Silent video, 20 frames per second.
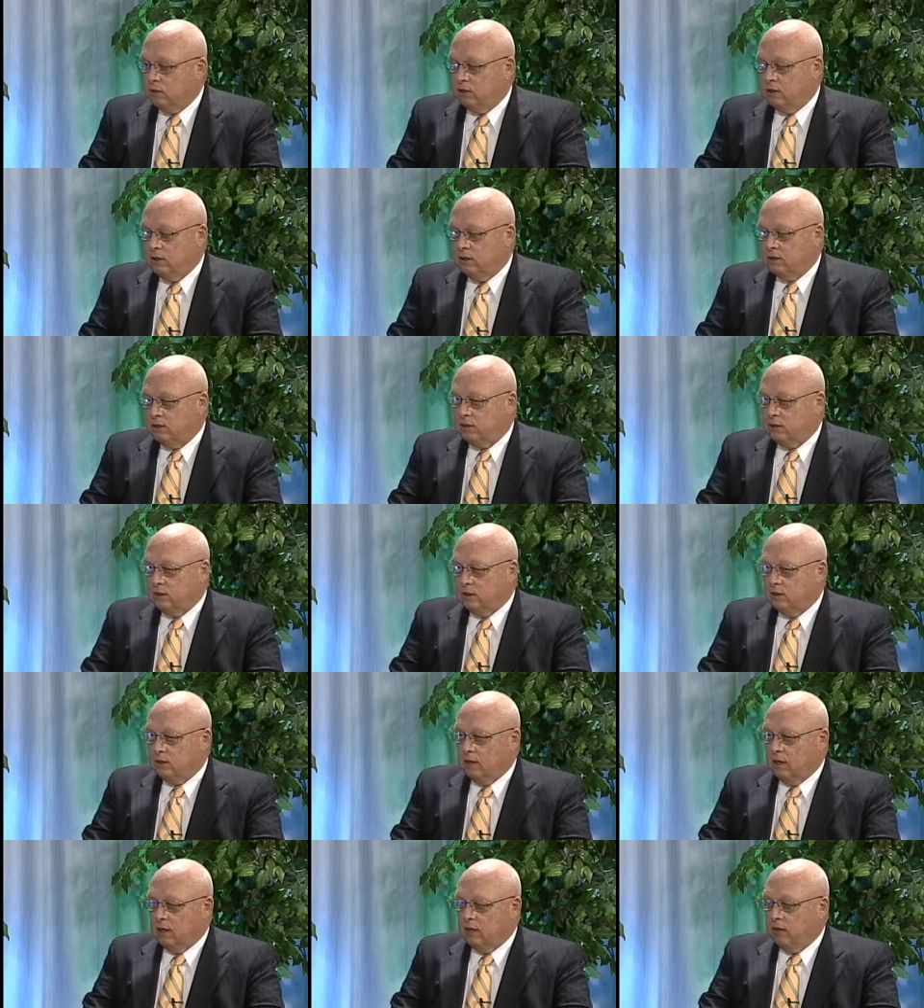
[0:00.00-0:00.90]

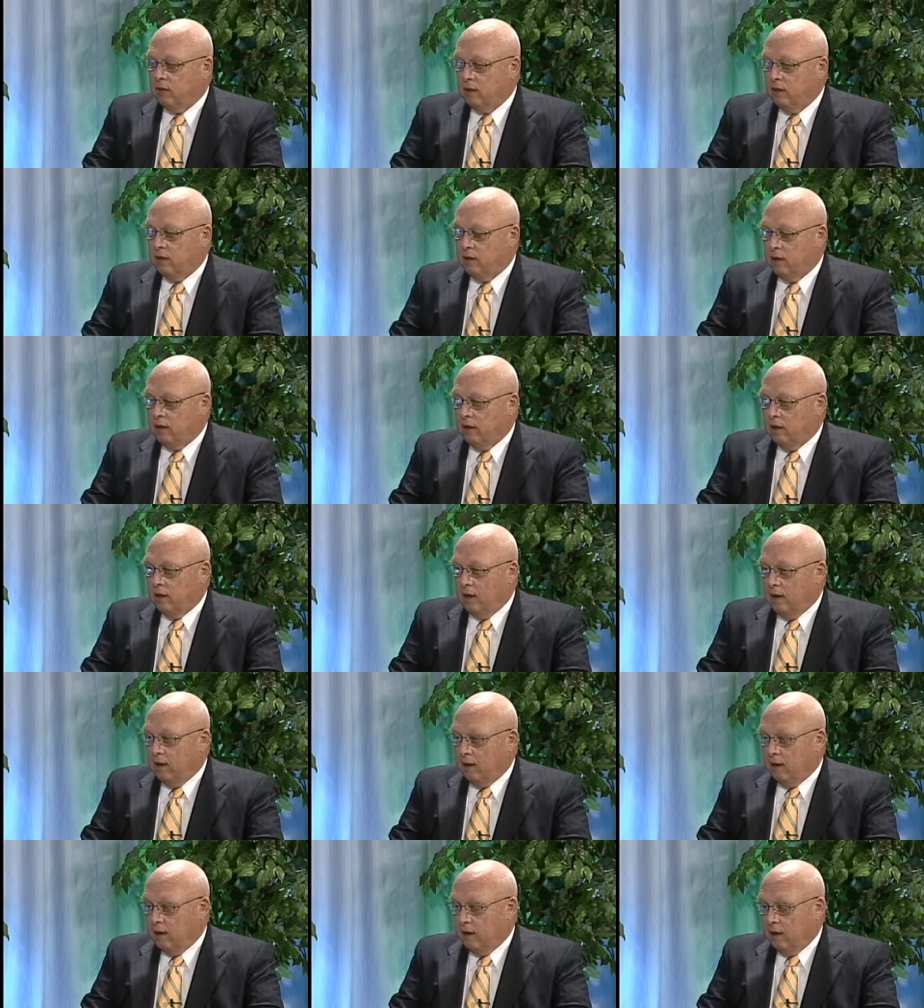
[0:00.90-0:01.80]
statistics, and I think, uh,
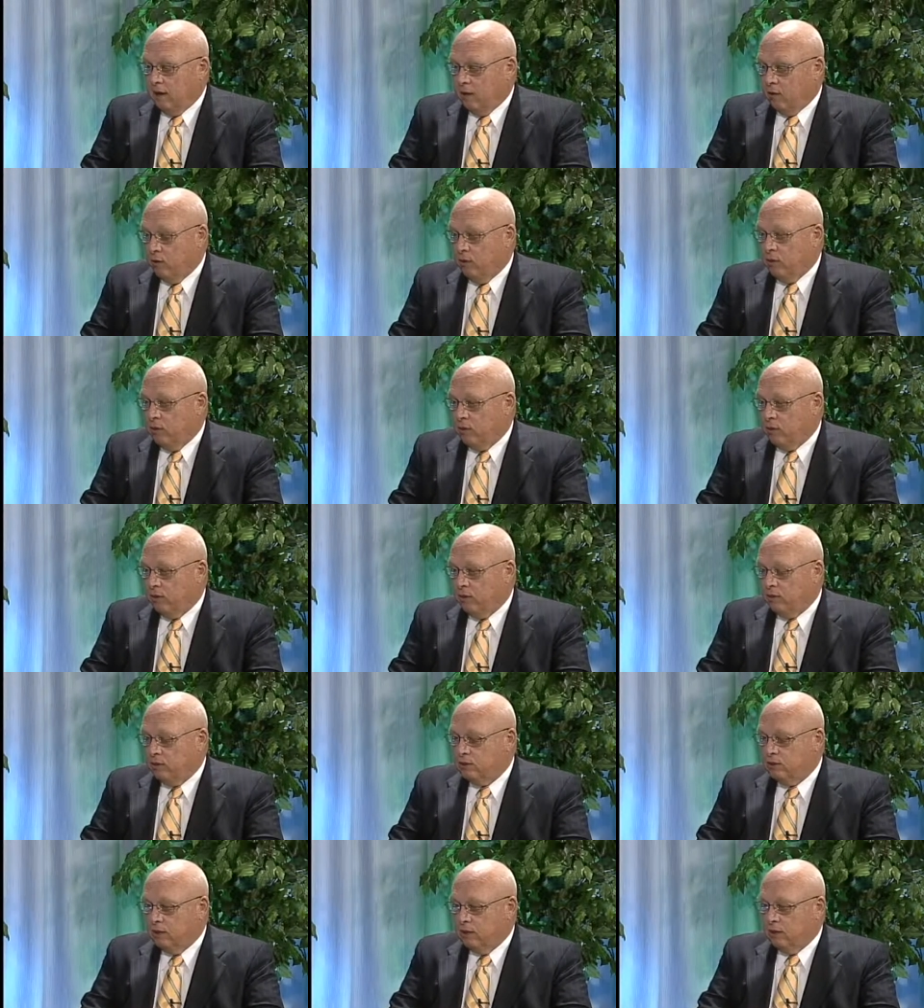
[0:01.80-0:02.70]
and I agree with
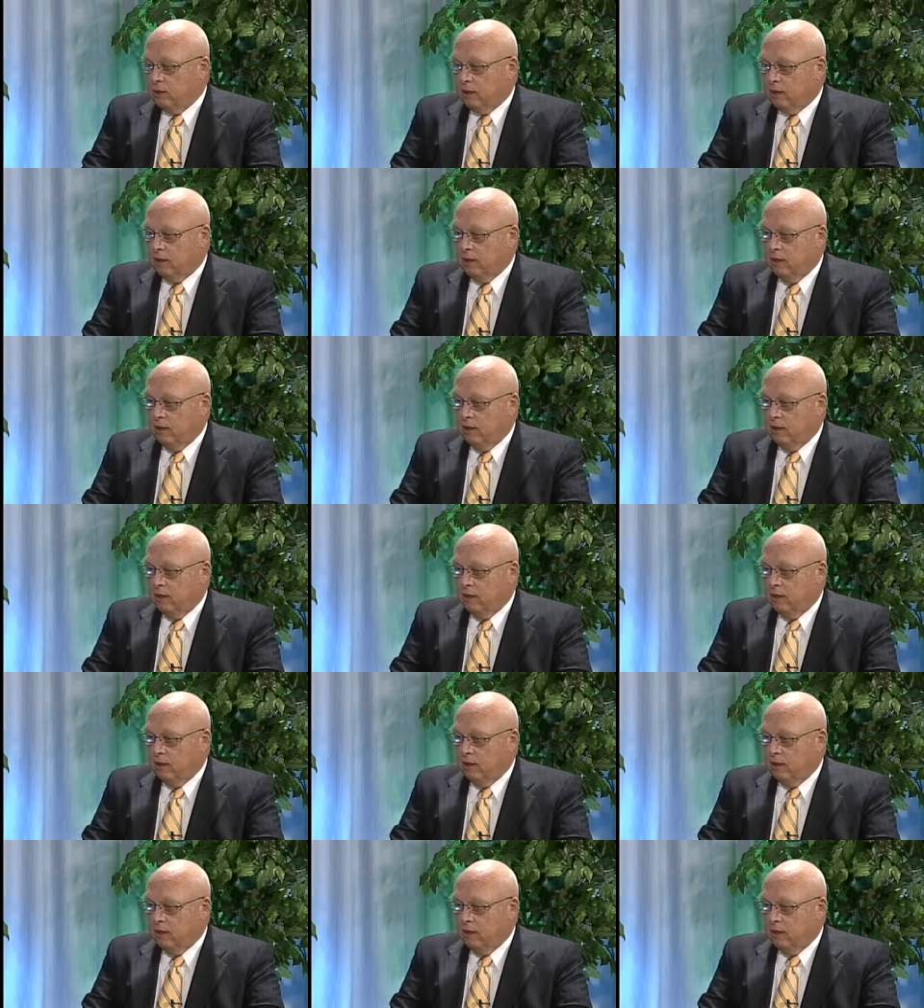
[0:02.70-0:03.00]
you totally.